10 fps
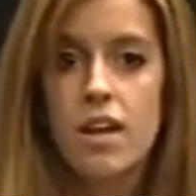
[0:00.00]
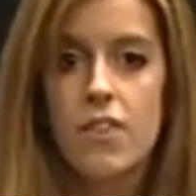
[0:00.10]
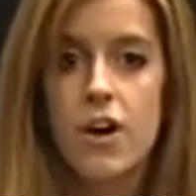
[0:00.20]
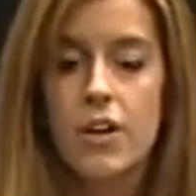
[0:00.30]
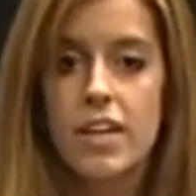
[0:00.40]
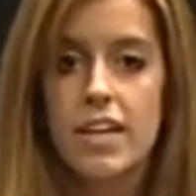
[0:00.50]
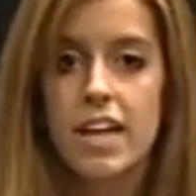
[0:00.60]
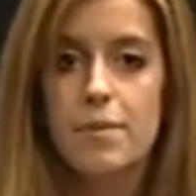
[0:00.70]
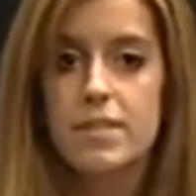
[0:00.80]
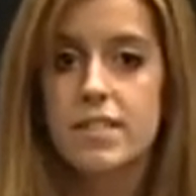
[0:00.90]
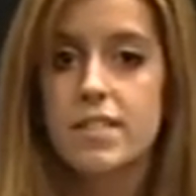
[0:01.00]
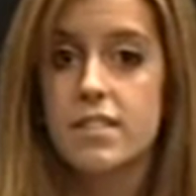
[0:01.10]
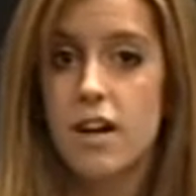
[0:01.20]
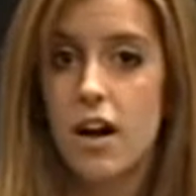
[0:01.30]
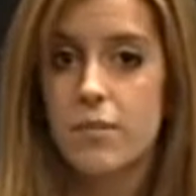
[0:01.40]
Though eCampus does
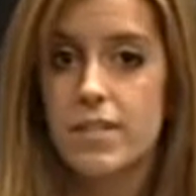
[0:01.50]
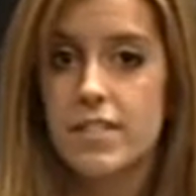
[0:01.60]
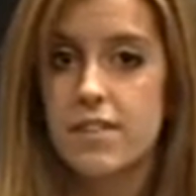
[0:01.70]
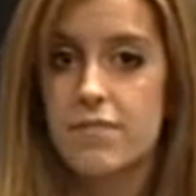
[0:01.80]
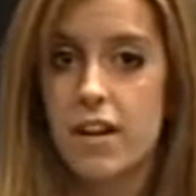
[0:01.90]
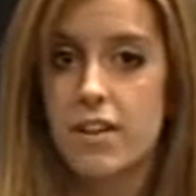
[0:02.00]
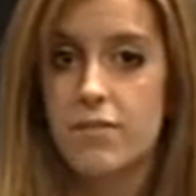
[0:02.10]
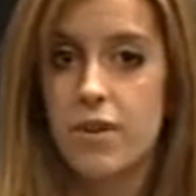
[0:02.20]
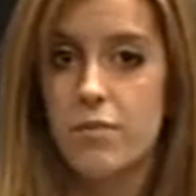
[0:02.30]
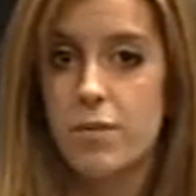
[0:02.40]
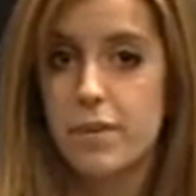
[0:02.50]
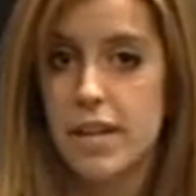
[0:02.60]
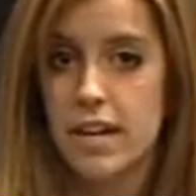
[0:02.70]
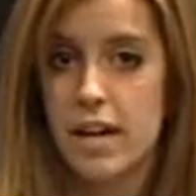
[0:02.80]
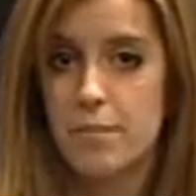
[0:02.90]
not receive funding from the
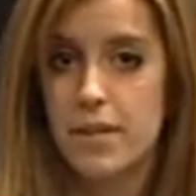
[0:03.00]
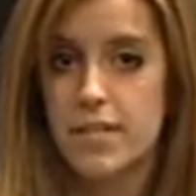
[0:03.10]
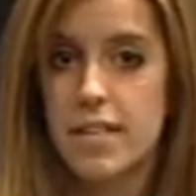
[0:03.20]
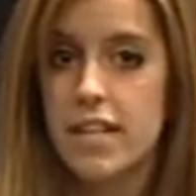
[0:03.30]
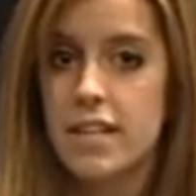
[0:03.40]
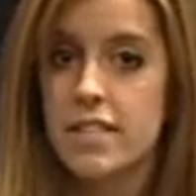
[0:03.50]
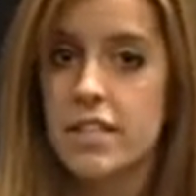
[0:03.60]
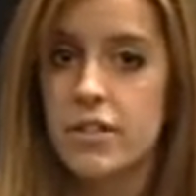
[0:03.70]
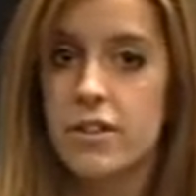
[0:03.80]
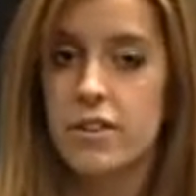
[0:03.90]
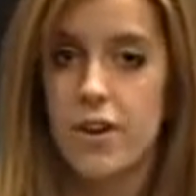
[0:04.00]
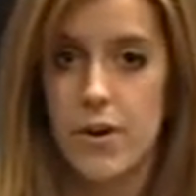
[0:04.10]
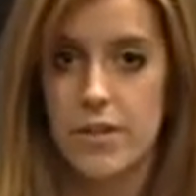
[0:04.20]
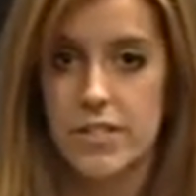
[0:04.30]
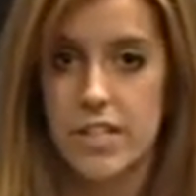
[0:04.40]
main campus, it is a unit of
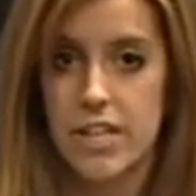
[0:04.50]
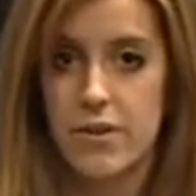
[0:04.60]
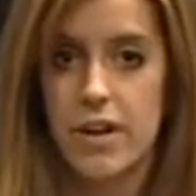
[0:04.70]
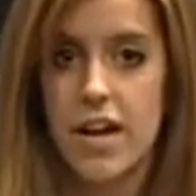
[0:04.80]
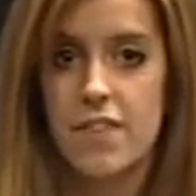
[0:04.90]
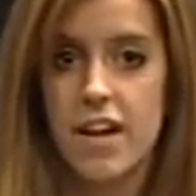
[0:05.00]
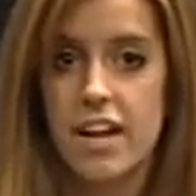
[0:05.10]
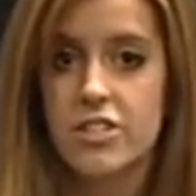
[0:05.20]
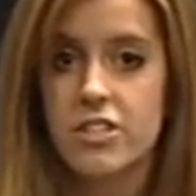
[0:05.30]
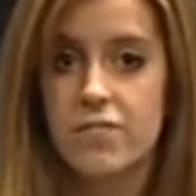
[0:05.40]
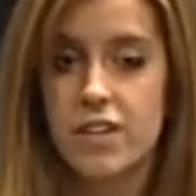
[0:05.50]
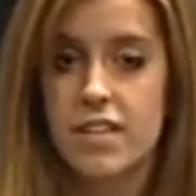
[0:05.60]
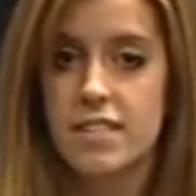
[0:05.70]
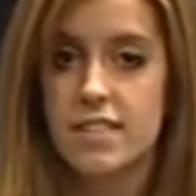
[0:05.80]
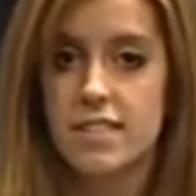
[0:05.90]
OSU, and the extra fee
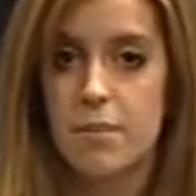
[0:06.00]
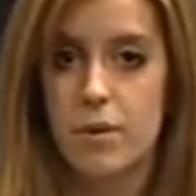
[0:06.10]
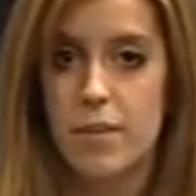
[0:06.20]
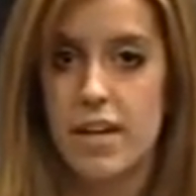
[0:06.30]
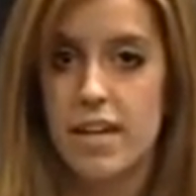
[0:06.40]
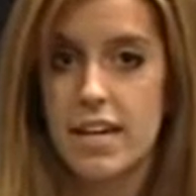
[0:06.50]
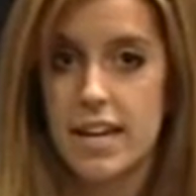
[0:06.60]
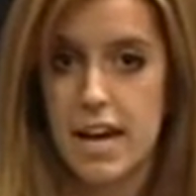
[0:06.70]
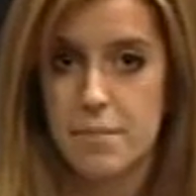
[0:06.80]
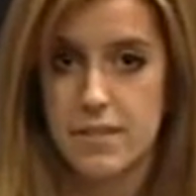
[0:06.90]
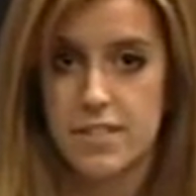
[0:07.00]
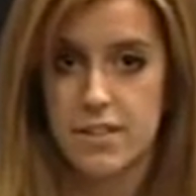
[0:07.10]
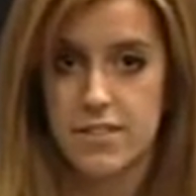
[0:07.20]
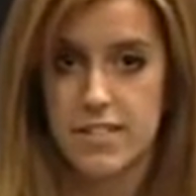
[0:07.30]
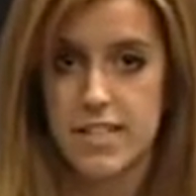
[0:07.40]
is to supplement eCampus
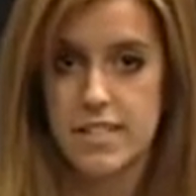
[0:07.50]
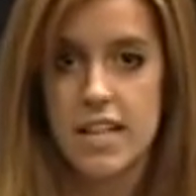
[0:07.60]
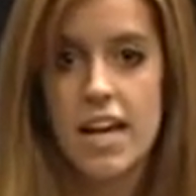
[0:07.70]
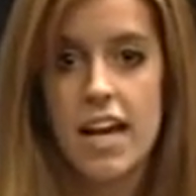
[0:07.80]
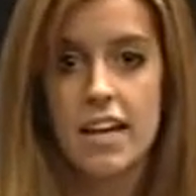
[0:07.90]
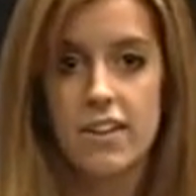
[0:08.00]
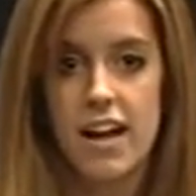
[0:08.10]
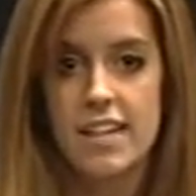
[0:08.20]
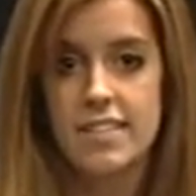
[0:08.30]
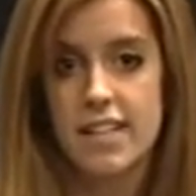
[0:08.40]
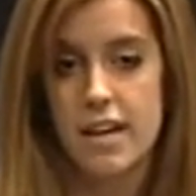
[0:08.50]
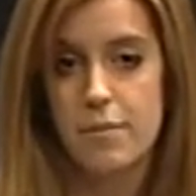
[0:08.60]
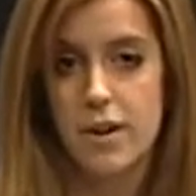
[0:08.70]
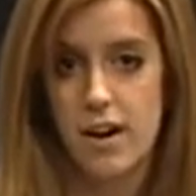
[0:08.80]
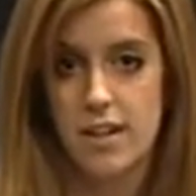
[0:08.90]
services and class setup
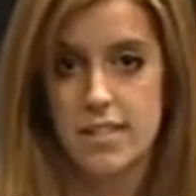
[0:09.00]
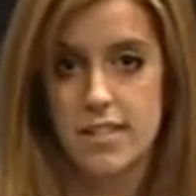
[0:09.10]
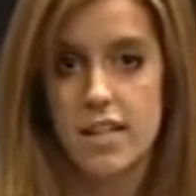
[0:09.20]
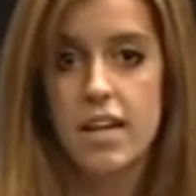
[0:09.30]
costs.